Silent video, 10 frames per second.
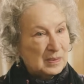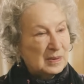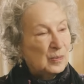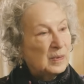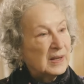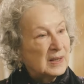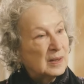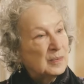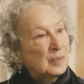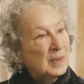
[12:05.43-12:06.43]
You wake
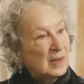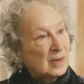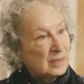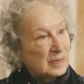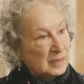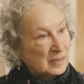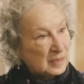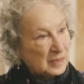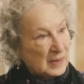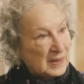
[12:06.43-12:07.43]
up, you may often
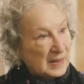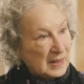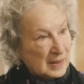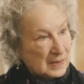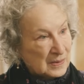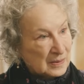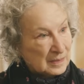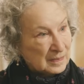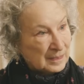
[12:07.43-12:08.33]
find the answer.